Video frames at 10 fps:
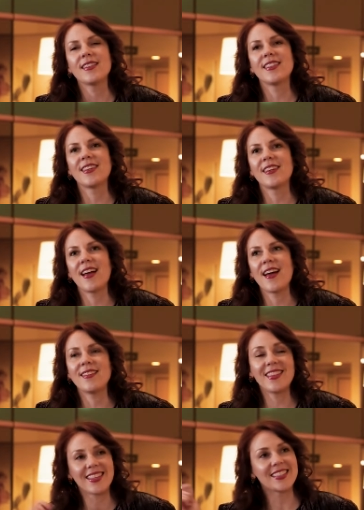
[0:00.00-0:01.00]
to
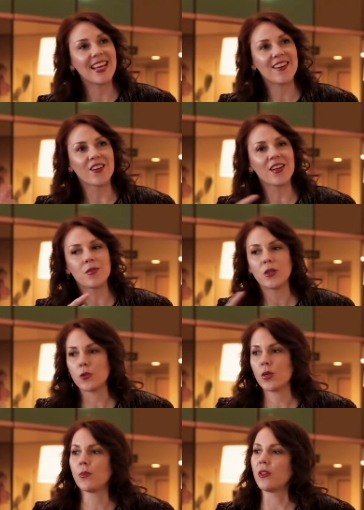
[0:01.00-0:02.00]
end the container in
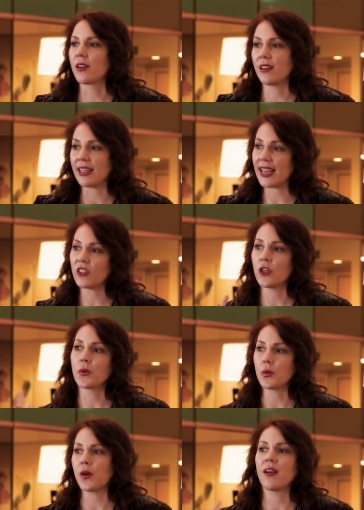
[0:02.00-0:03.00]
which people are engaging
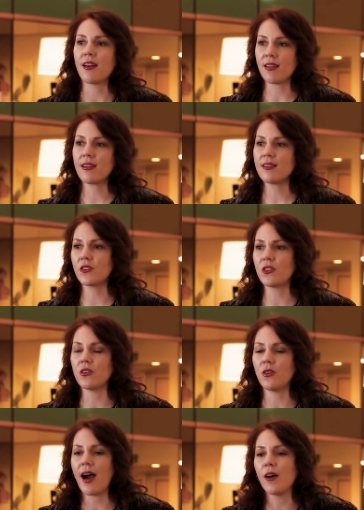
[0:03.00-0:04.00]
with one another
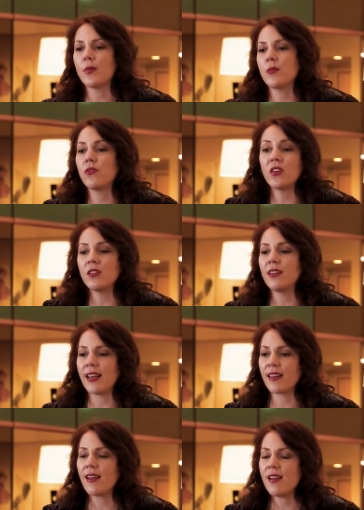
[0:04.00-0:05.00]
to help them feel
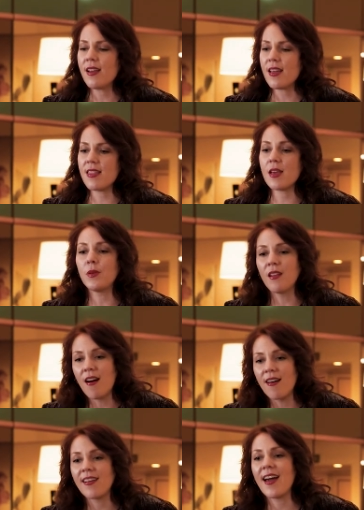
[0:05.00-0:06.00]
like they
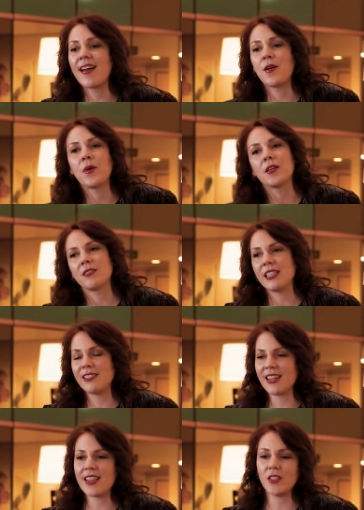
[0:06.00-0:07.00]
belong. And I want to
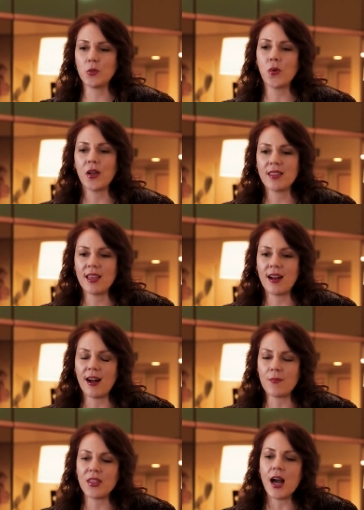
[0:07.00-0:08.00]
reiterate this point that
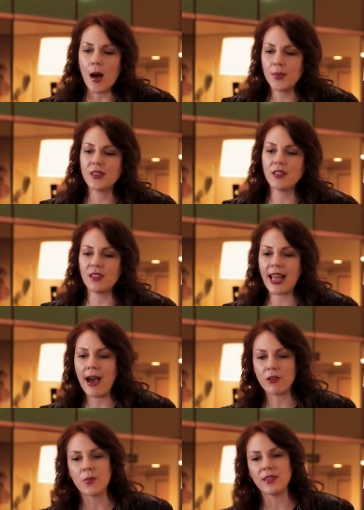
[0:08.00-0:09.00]
um, the opposite of
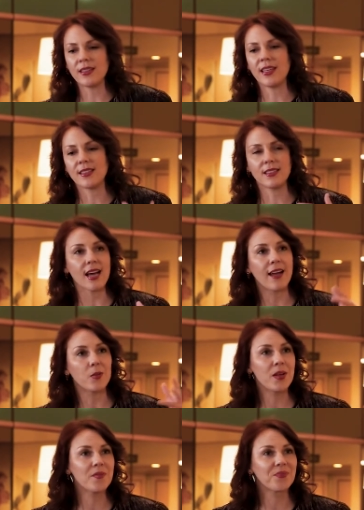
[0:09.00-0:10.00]
accountability is
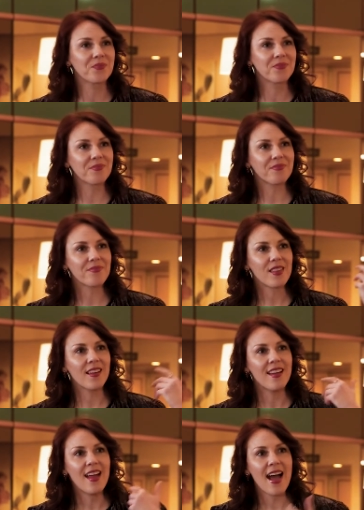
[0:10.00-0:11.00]
entitlement.
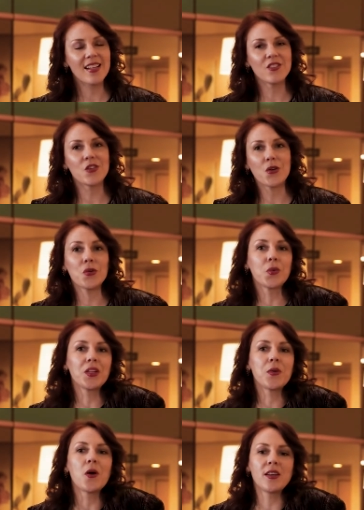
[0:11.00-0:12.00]
And so you
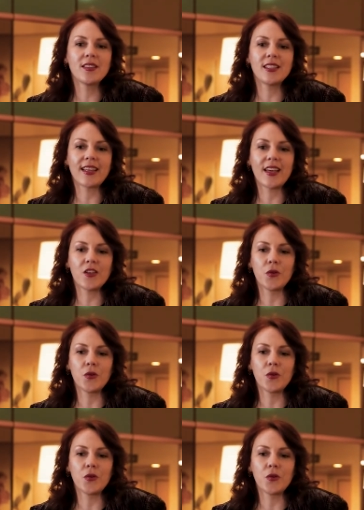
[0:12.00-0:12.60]
really want to get